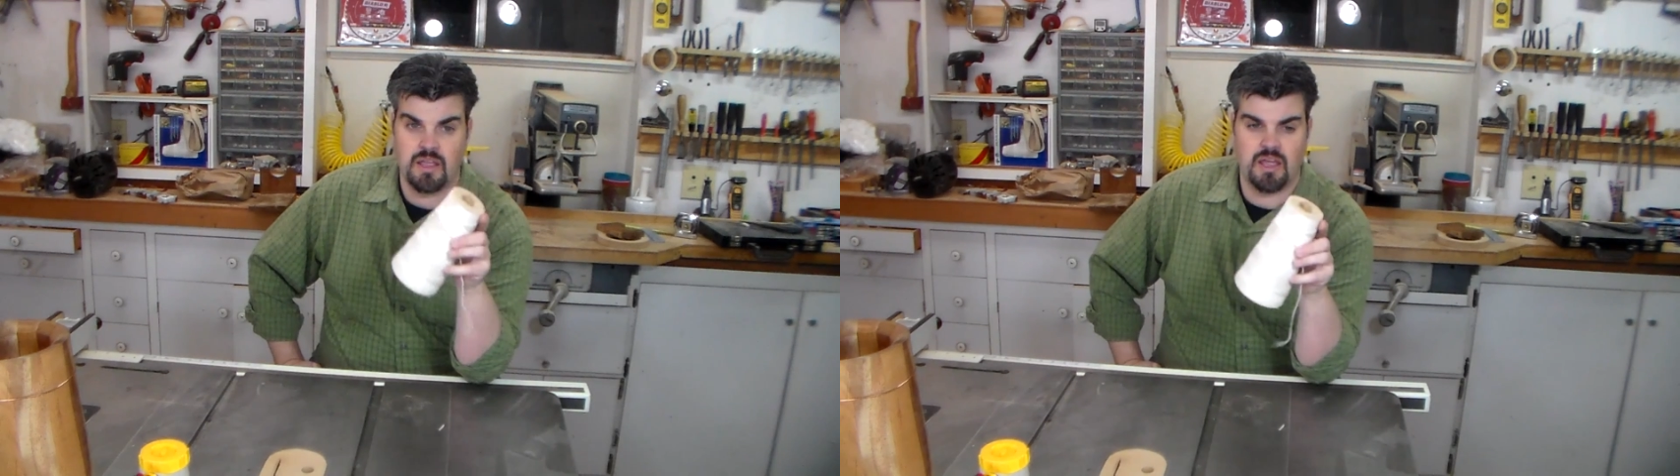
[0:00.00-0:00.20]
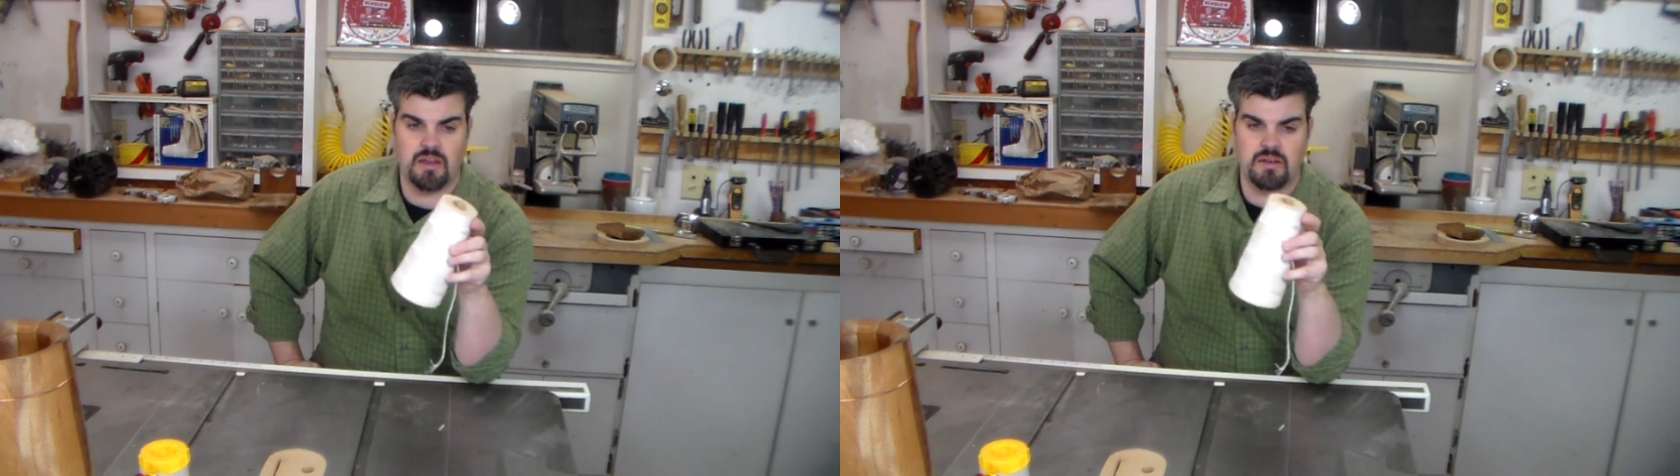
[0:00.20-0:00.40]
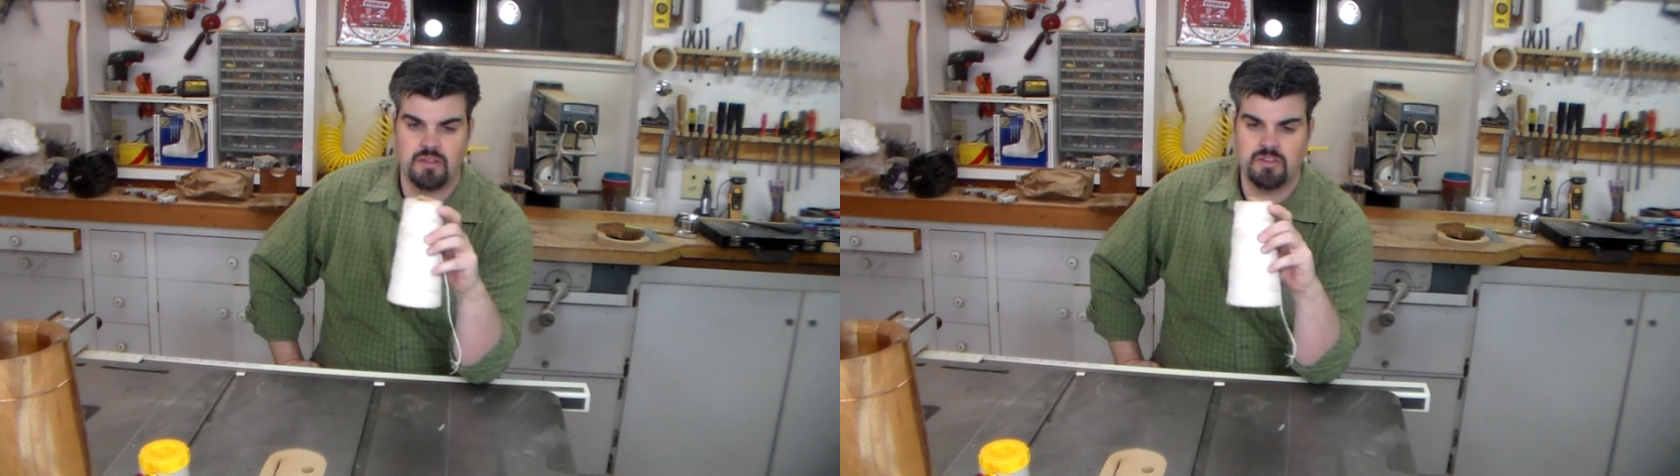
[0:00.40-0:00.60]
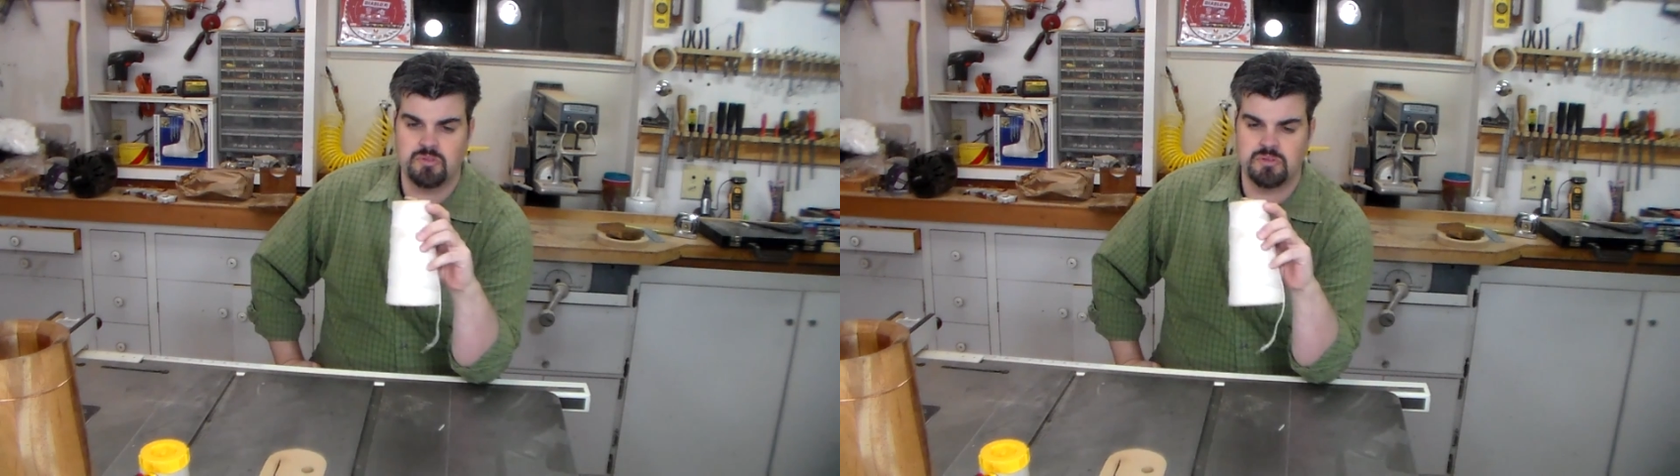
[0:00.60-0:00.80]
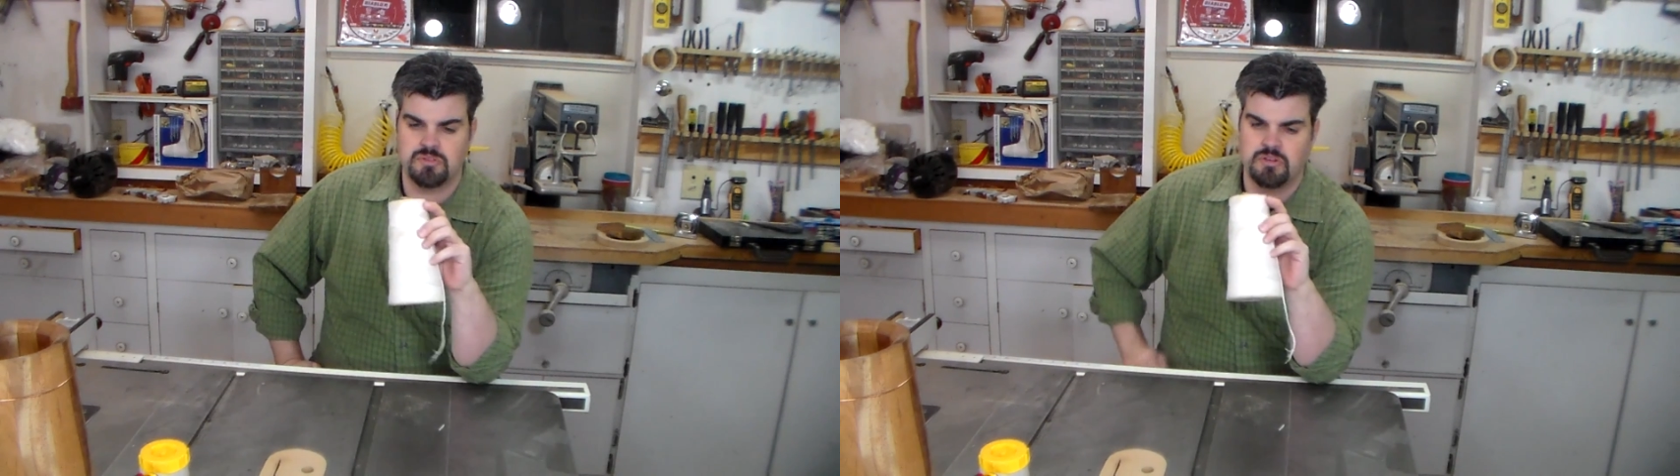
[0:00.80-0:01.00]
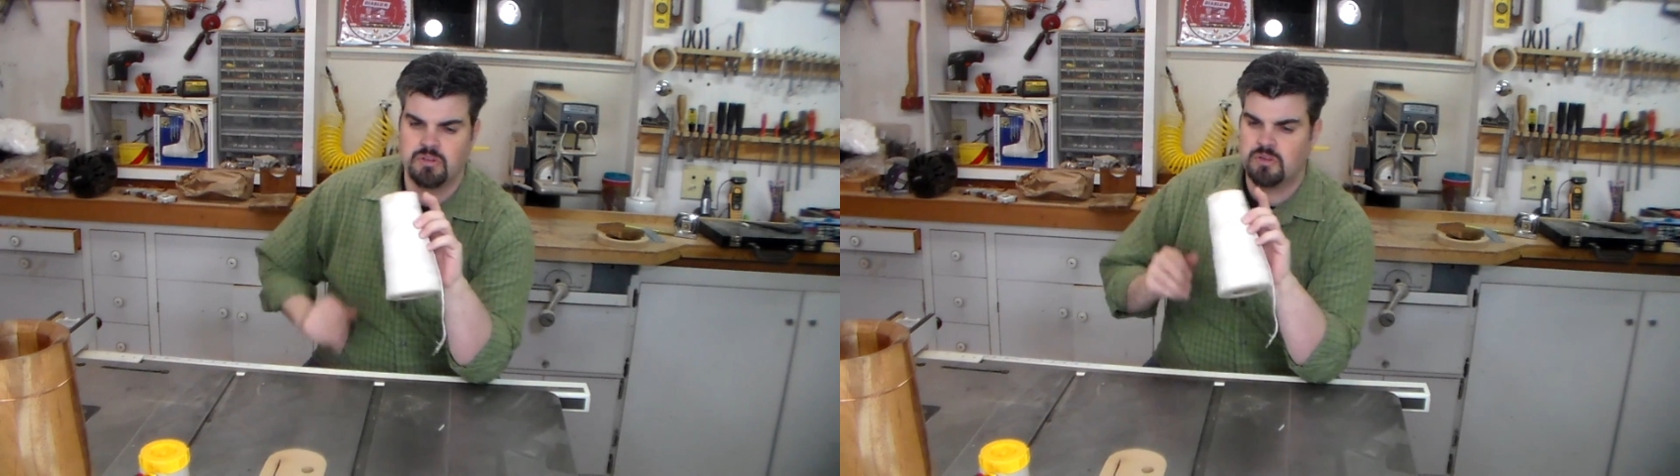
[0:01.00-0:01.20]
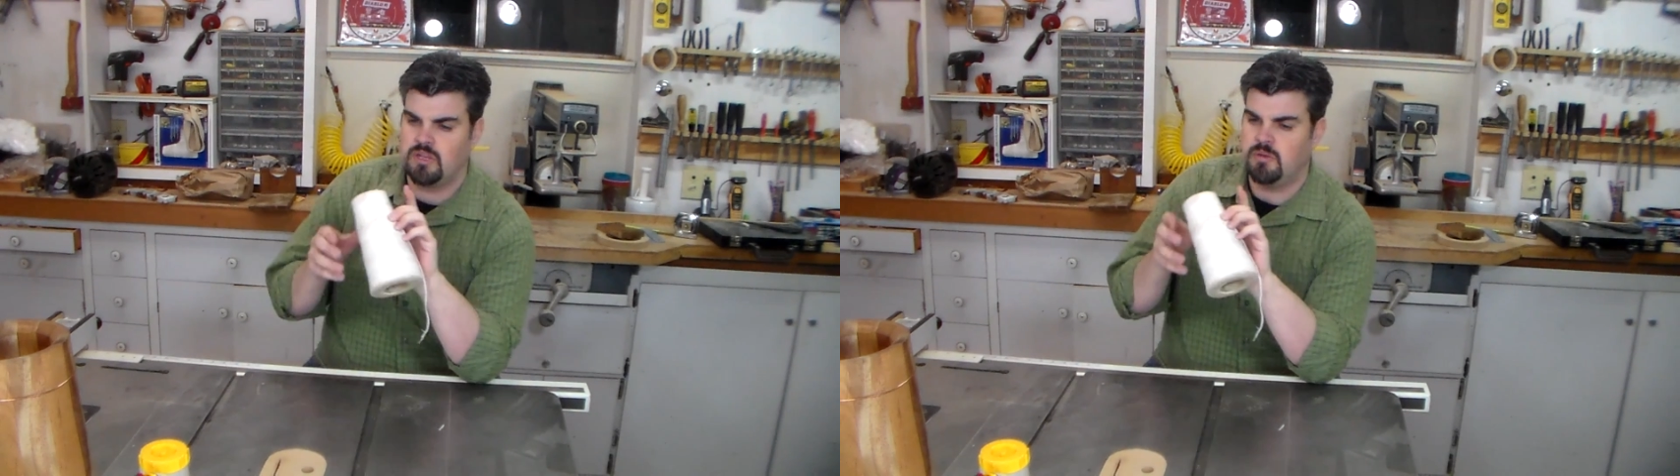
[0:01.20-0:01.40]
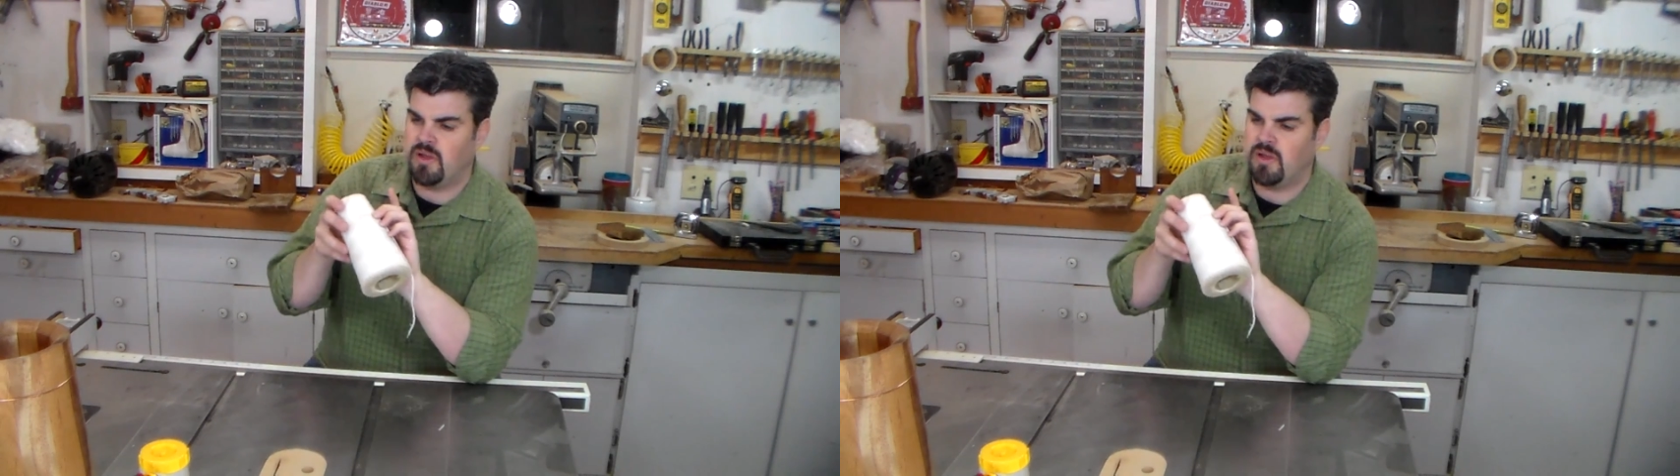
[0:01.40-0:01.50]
And this was in